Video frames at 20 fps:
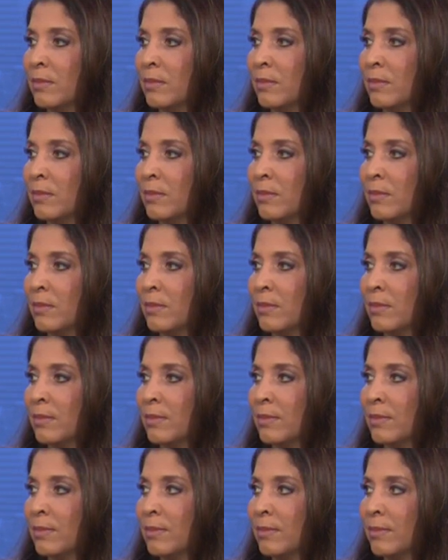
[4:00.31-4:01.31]

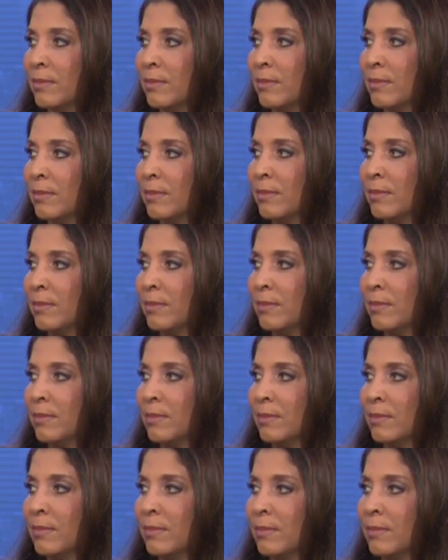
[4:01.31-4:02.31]

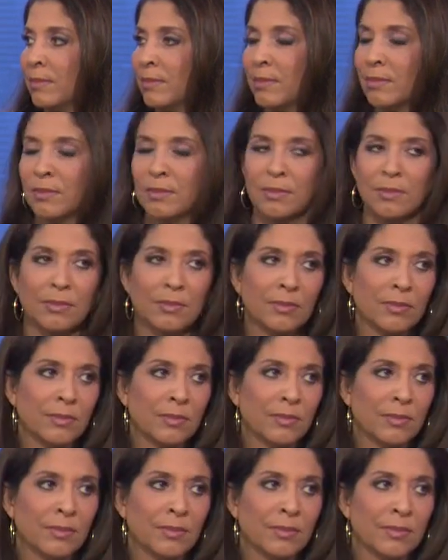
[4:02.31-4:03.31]

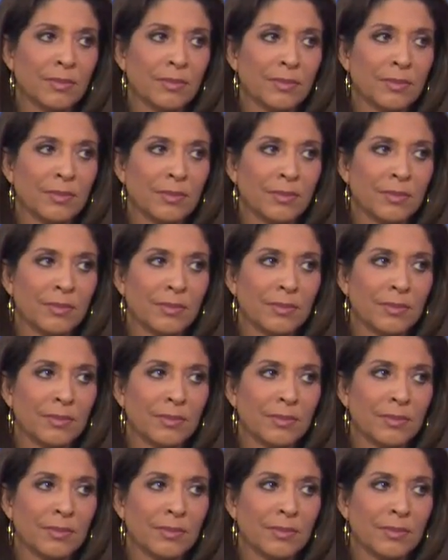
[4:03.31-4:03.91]
(not speaking)